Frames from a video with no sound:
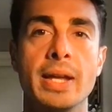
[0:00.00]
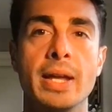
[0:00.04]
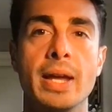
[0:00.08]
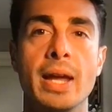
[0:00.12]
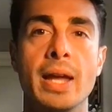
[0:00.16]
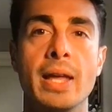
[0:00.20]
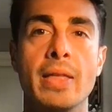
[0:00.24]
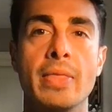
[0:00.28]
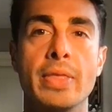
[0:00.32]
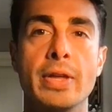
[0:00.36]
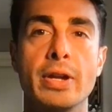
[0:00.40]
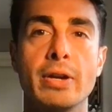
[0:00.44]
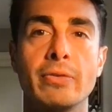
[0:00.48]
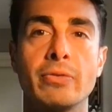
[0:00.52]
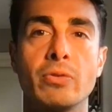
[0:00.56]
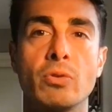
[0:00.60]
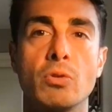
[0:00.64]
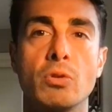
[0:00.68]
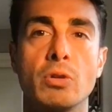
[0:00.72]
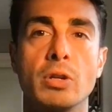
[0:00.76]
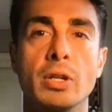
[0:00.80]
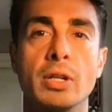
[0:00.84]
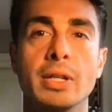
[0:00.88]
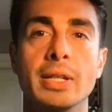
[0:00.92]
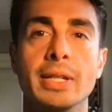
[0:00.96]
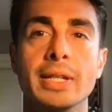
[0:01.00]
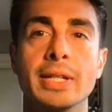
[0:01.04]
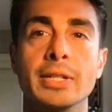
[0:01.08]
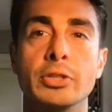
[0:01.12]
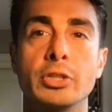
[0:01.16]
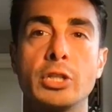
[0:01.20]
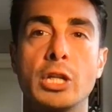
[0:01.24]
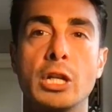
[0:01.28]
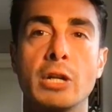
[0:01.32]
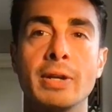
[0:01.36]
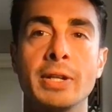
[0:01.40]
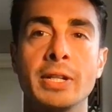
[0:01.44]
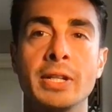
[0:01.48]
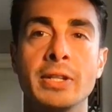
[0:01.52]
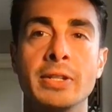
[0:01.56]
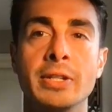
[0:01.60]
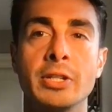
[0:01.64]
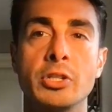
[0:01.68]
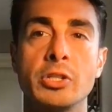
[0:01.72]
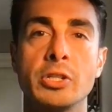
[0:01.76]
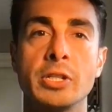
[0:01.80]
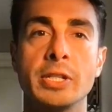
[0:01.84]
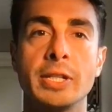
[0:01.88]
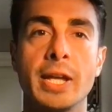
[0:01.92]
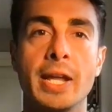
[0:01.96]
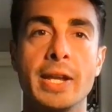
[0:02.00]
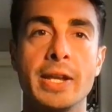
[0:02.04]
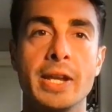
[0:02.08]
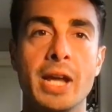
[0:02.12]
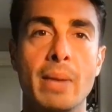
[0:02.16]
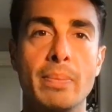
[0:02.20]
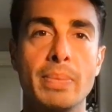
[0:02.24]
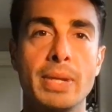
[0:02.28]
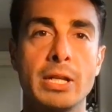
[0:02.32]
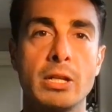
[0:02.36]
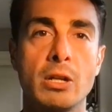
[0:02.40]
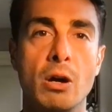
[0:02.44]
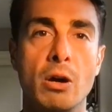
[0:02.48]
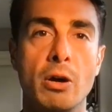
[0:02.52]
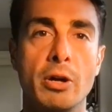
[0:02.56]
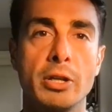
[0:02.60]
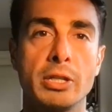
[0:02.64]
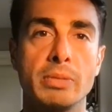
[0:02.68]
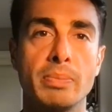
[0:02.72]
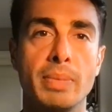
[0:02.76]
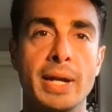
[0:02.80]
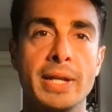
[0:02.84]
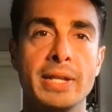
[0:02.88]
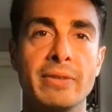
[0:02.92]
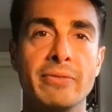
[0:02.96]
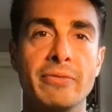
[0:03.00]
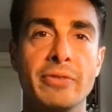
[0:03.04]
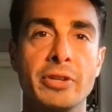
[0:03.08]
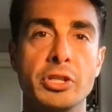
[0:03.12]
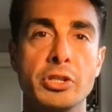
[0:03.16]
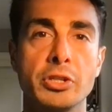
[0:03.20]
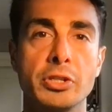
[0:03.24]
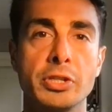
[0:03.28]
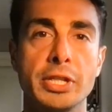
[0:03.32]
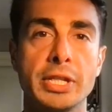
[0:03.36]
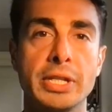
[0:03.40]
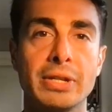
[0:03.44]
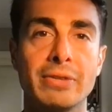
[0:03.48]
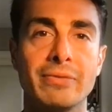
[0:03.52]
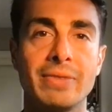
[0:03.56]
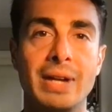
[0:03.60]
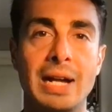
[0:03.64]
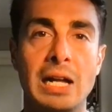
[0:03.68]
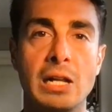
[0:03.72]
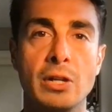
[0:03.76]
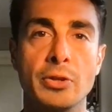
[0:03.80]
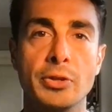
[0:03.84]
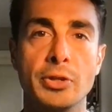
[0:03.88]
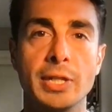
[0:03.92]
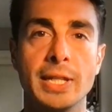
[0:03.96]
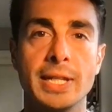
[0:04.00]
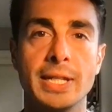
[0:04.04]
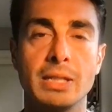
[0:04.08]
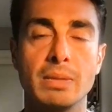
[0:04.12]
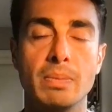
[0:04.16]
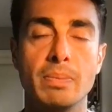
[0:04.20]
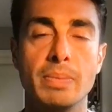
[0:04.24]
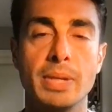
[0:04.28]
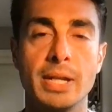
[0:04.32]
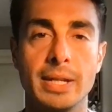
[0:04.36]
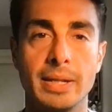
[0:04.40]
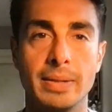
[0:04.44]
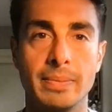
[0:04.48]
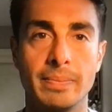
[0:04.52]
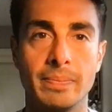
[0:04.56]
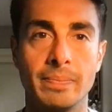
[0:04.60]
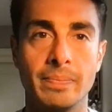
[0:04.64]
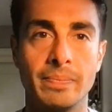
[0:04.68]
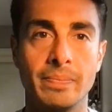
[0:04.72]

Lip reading: and therefore its current condition cannot be caused by a deficiency of aldolase B.